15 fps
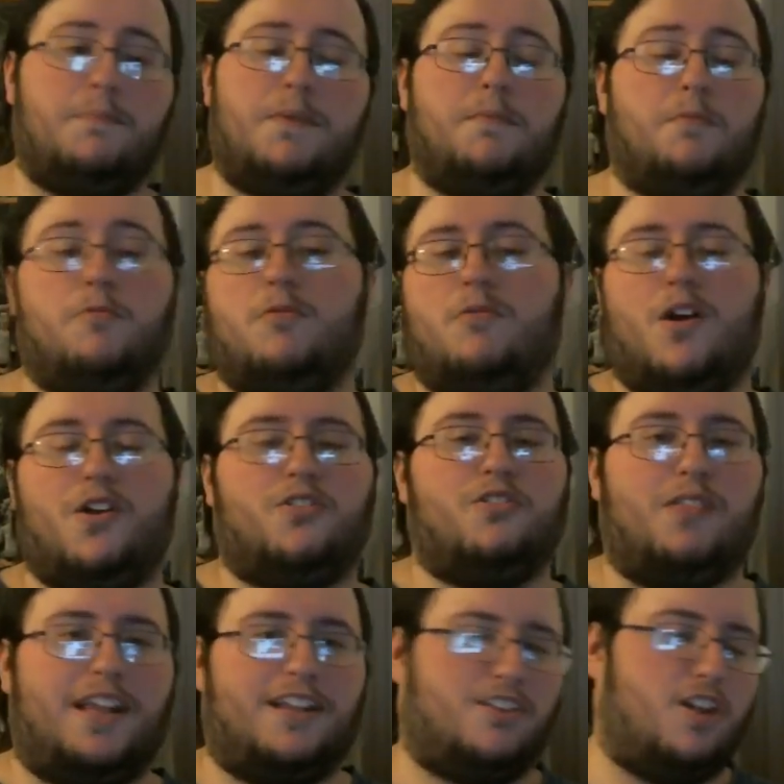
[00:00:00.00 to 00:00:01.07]
people will want to
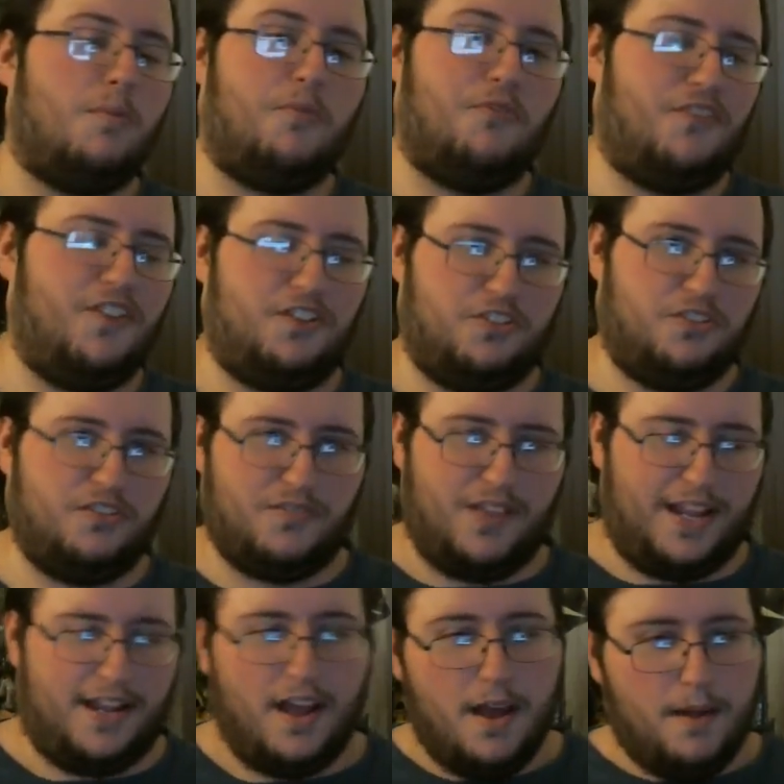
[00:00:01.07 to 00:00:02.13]
do like double features of
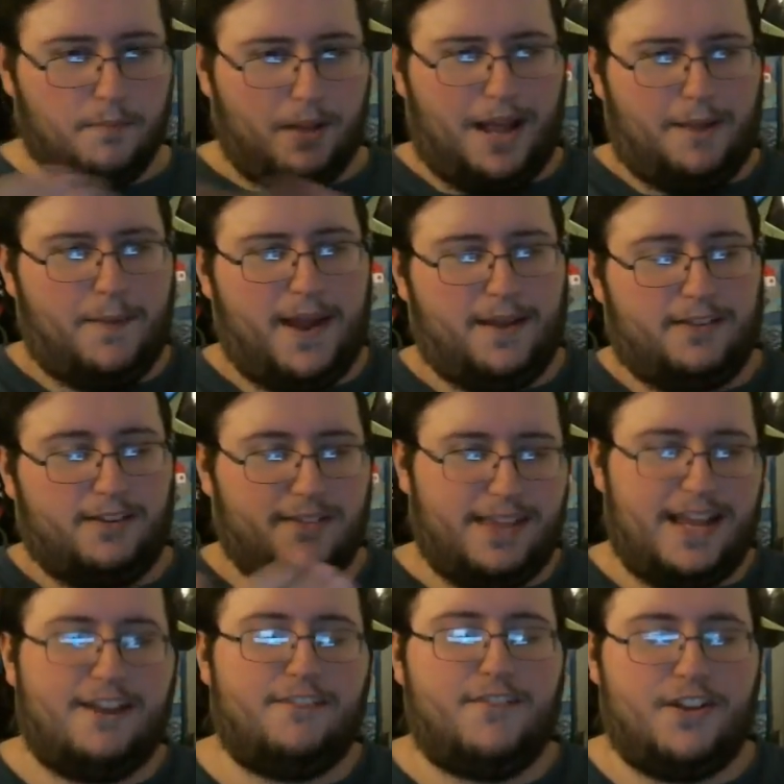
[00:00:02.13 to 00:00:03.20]
like Black Panther,
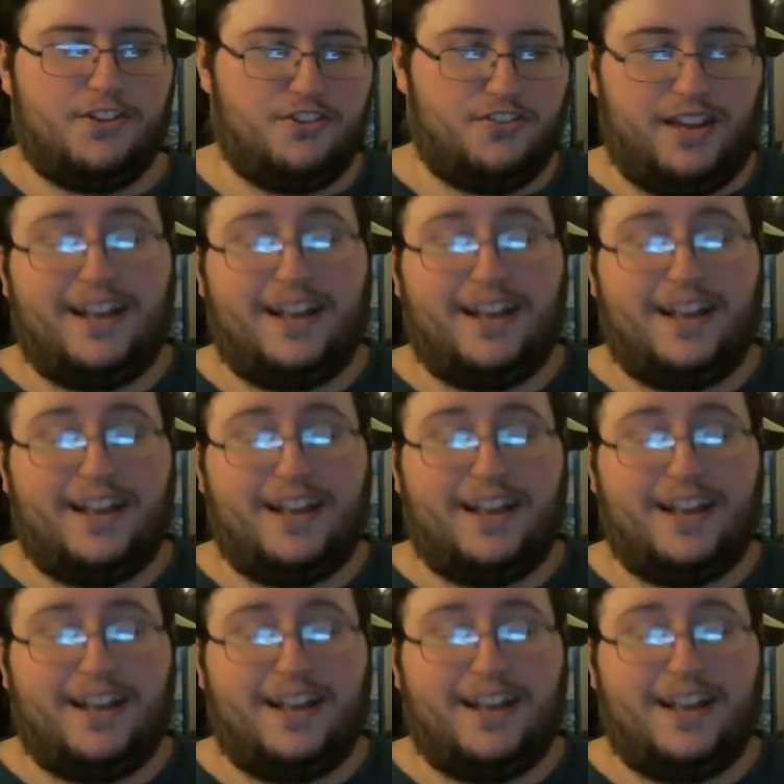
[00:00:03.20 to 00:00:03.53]
then Avengers.